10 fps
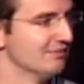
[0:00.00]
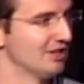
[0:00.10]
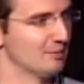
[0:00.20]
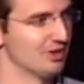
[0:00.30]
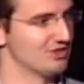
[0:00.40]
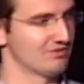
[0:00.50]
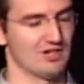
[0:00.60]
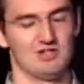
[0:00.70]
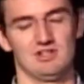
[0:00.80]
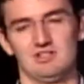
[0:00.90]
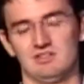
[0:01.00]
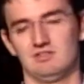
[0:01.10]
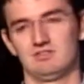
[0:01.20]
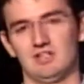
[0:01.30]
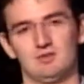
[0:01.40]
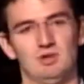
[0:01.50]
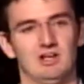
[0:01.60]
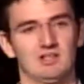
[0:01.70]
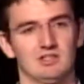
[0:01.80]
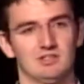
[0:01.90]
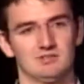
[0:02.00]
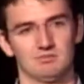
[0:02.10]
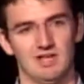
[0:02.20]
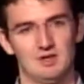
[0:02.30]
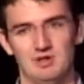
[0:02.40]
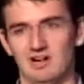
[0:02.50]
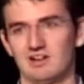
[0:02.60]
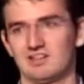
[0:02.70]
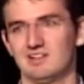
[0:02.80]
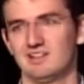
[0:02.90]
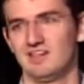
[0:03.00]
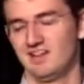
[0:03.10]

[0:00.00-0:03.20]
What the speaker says: in a bunch of countries in South America, Latin America,